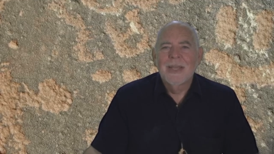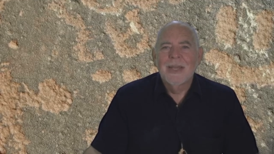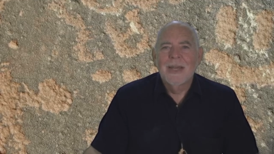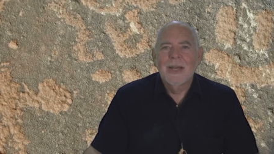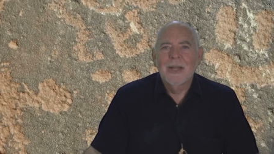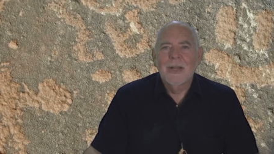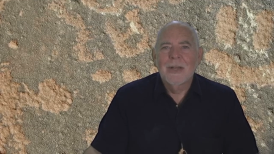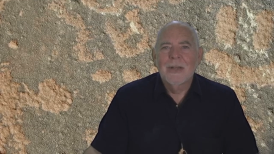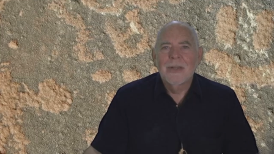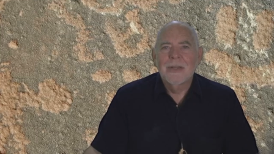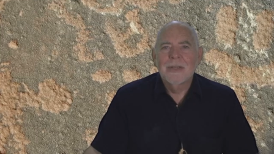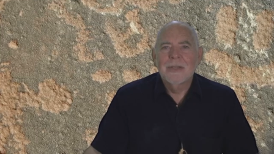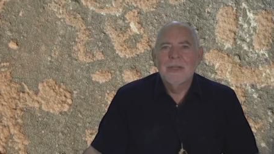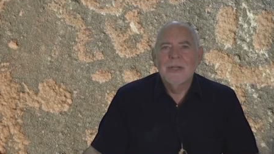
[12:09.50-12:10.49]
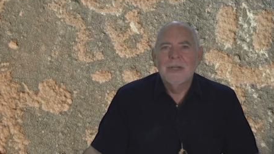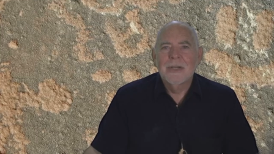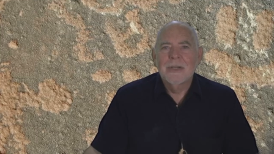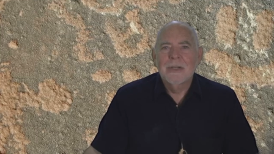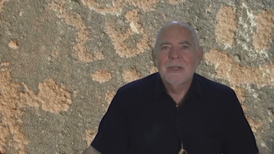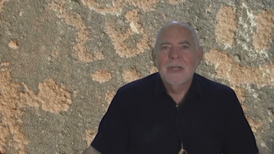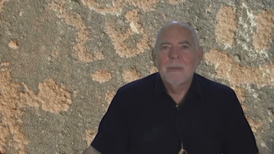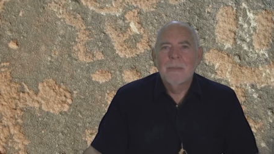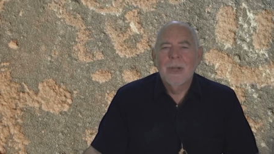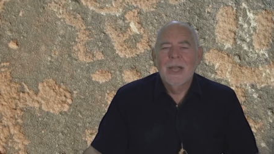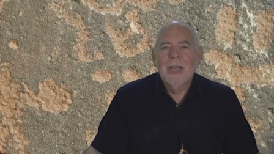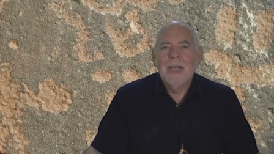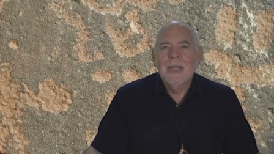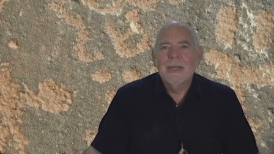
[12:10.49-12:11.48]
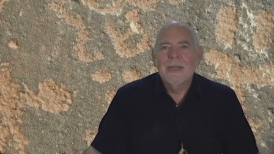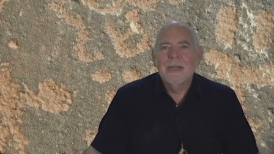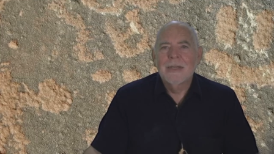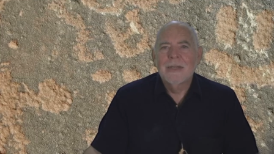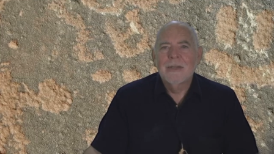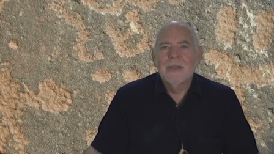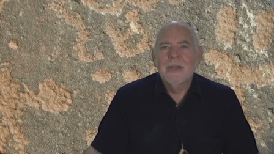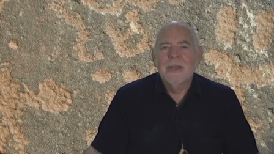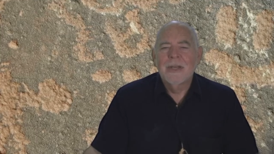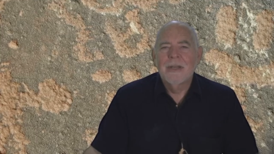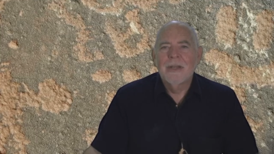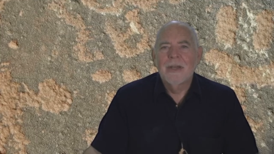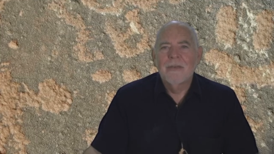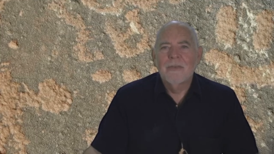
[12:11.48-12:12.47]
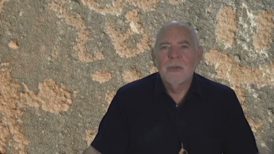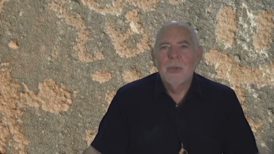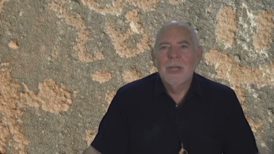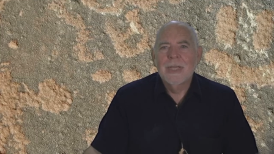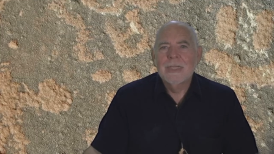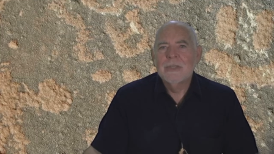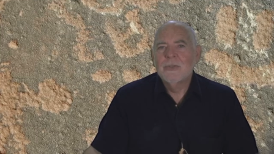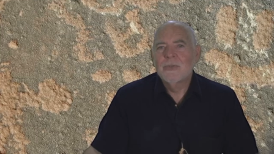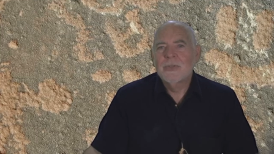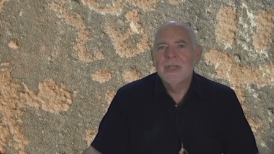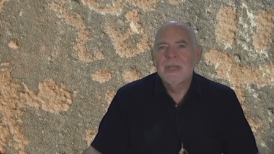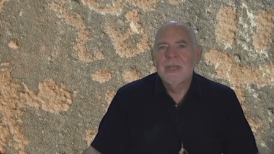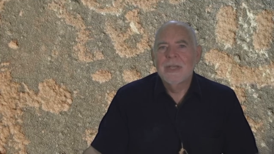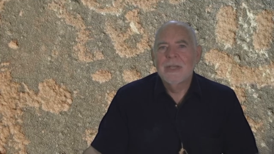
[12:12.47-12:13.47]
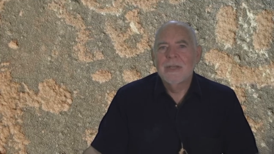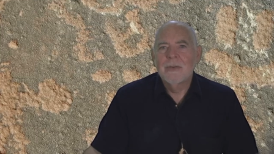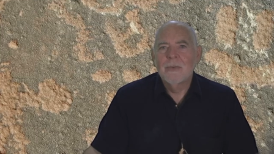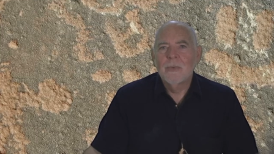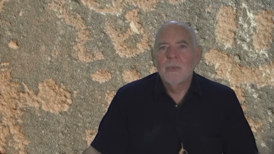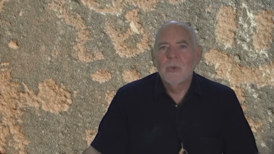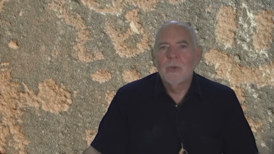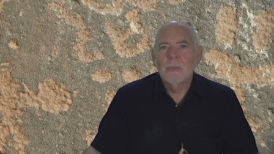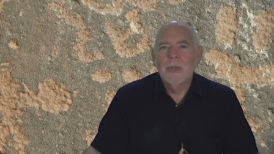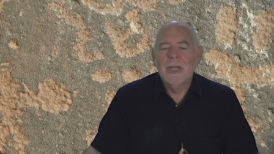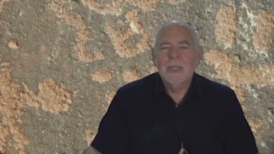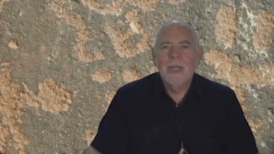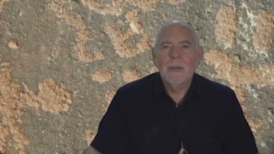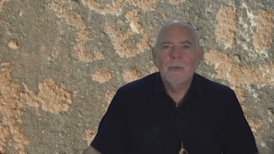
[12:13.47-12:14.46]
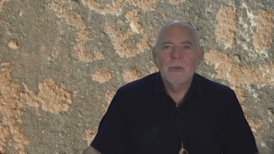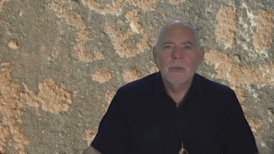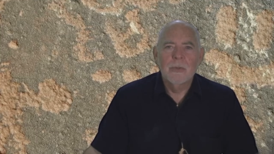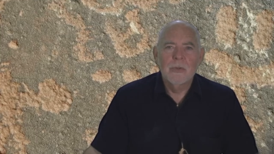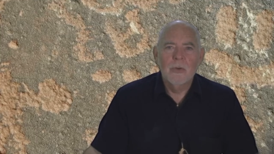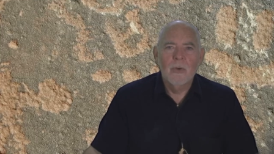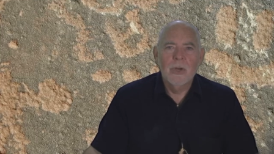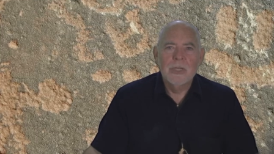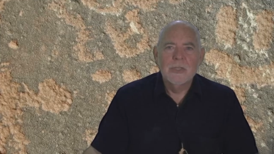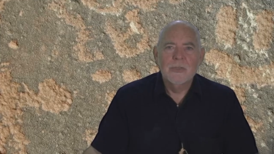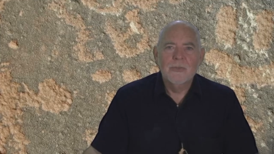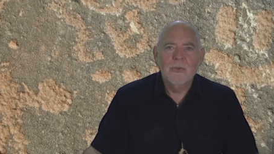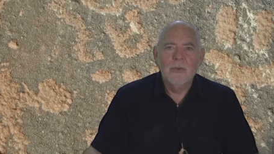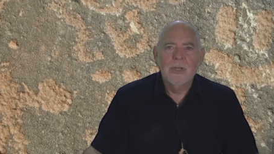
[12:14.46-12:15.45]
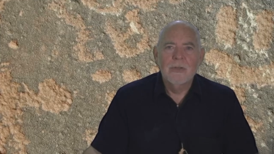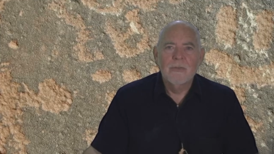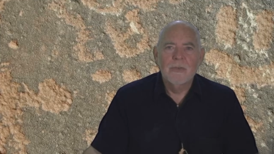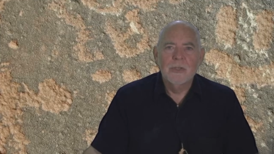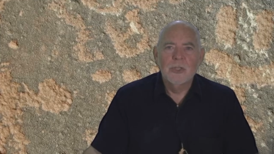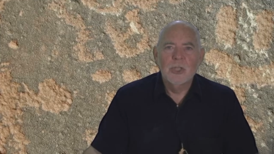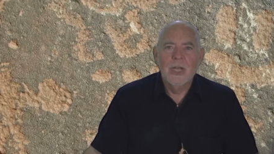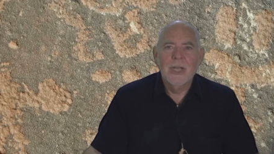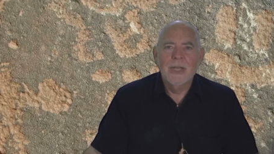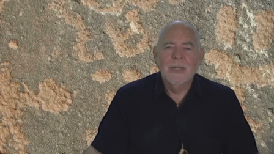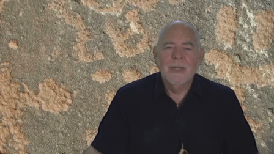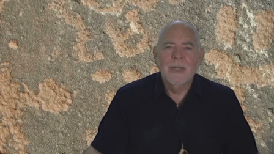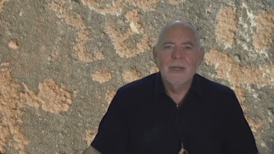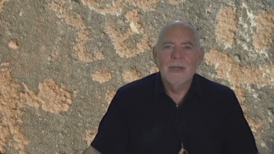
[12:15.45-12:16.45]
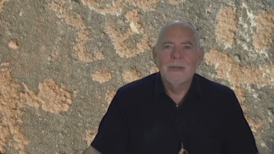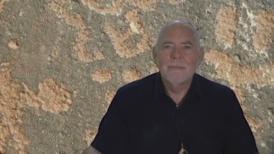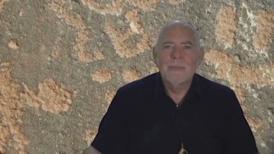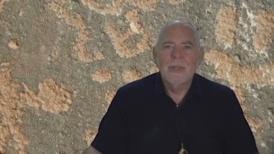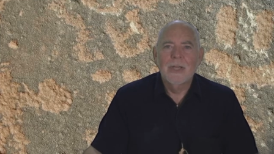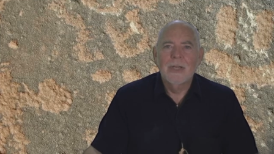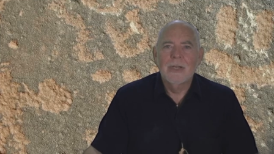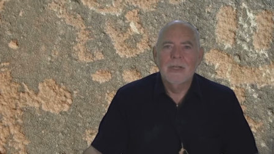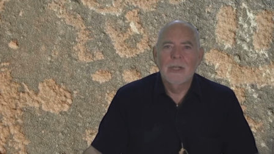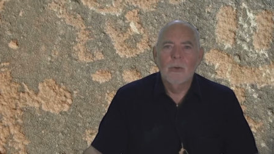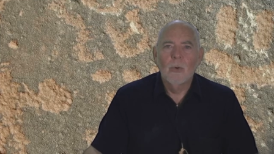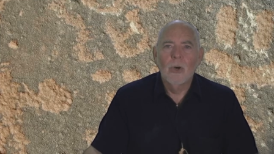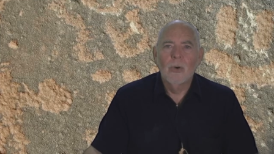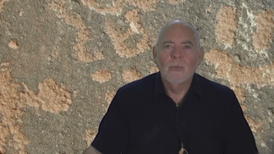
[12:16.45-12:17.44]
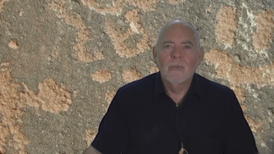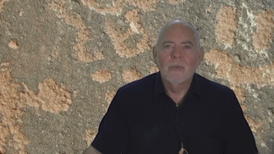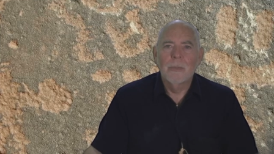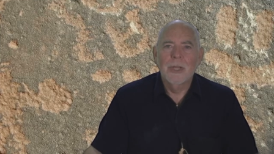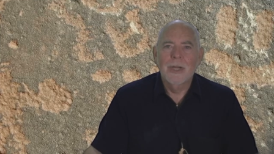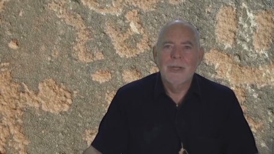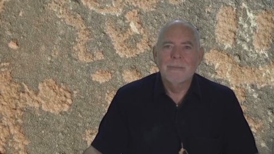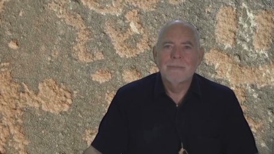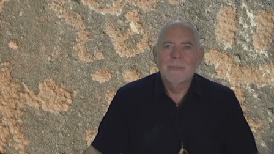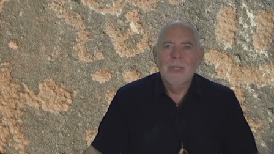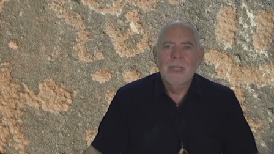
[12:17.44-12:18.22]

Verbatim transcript: And I'll uh, come back and. Uh, a, a, few days and we'll make that one on the green screen for Jan there and go on from there.